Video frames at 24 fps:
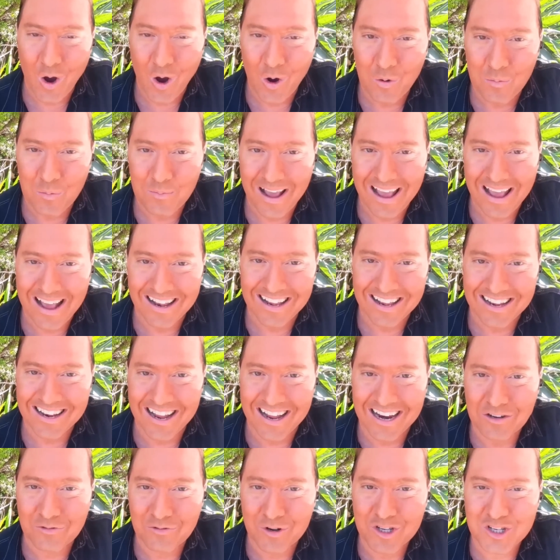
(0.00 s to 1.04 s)
home,
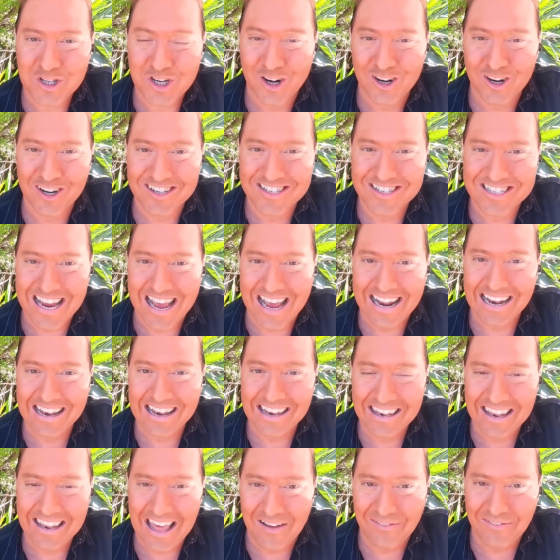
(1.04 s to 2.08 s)
ll returns at
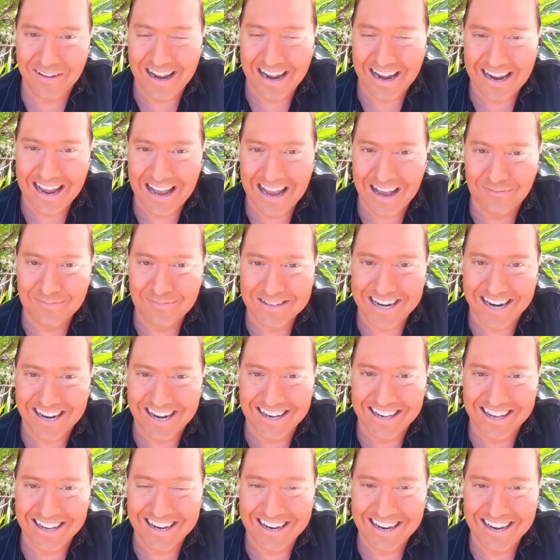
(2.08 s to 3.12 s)
11 a.m.
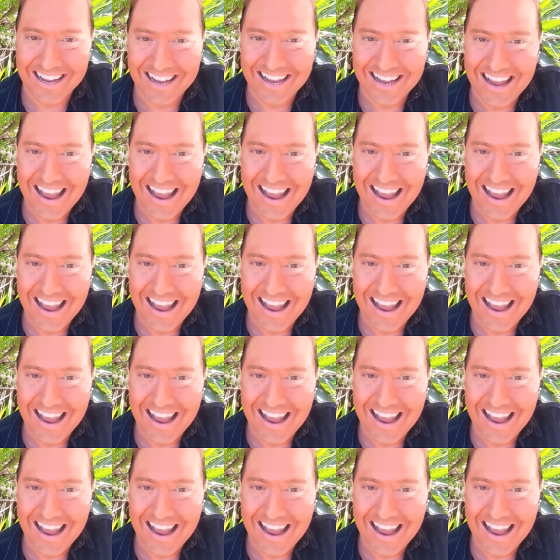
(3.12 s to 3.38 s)
daily.